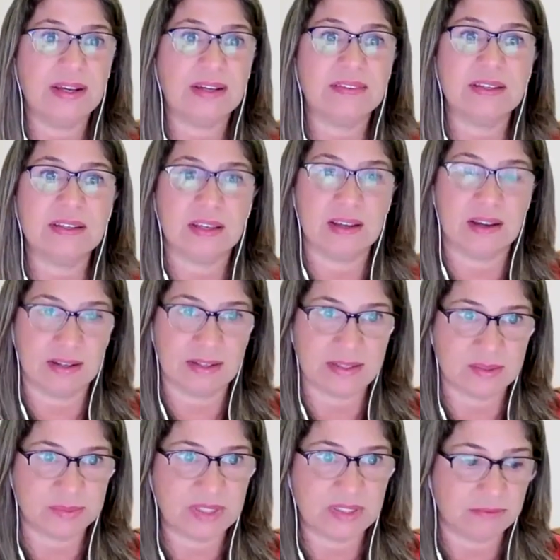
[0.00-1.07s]
I think AI
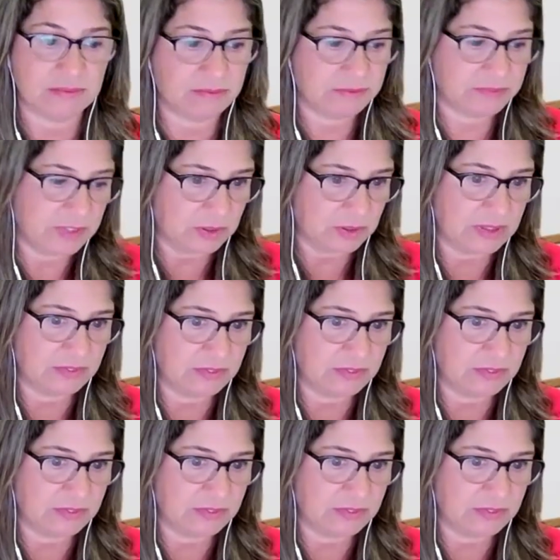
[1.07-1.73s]
can be very,